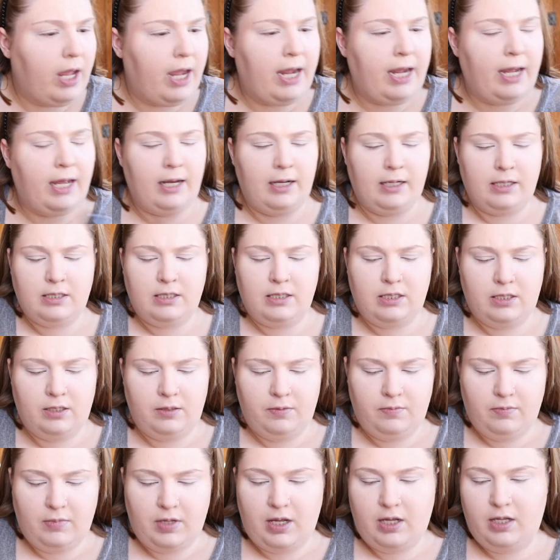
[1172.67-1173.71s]
And
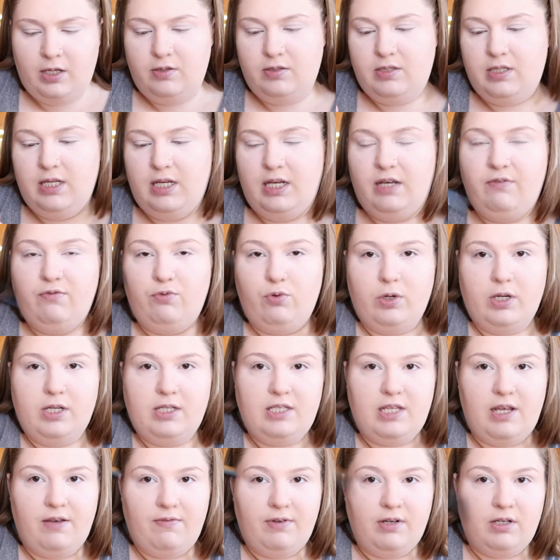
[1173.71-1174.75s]
I use the
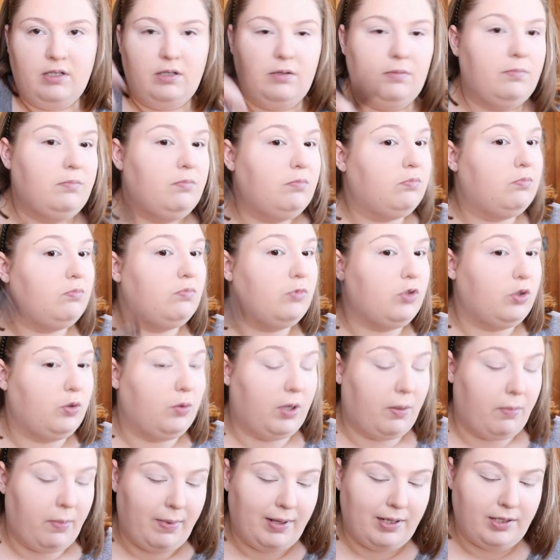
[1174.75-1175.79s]
E47 to do
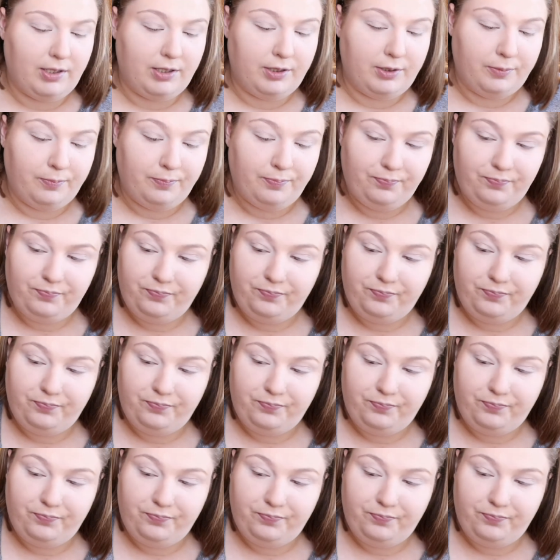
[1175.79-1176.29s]
what I'm about to do.